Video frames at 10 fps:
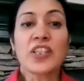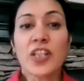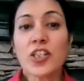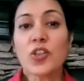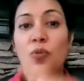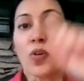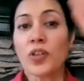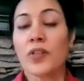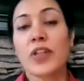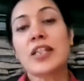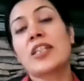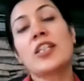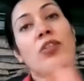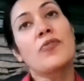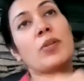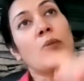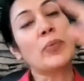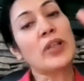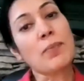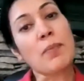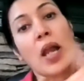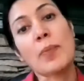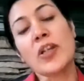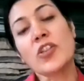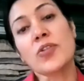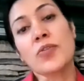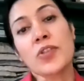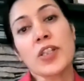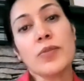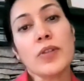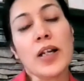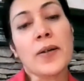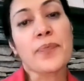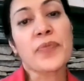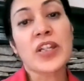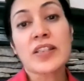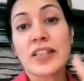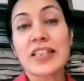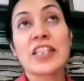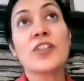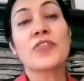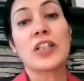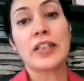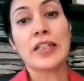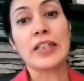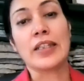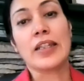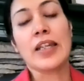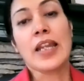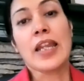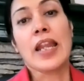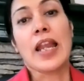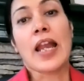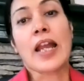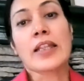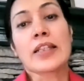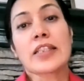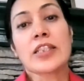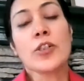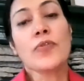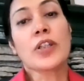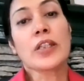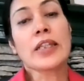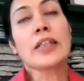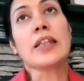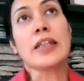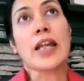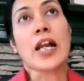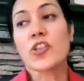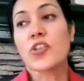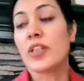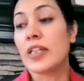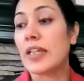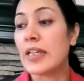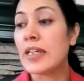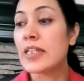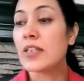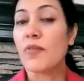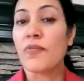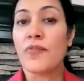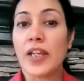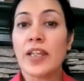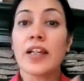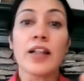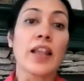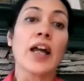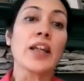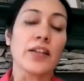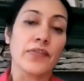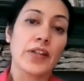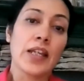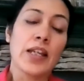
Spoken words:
But just north of Dead Sea, so if you remember that map I showed you, there's the Sea of Galilee. And the Sea of Galilee actually is very alive.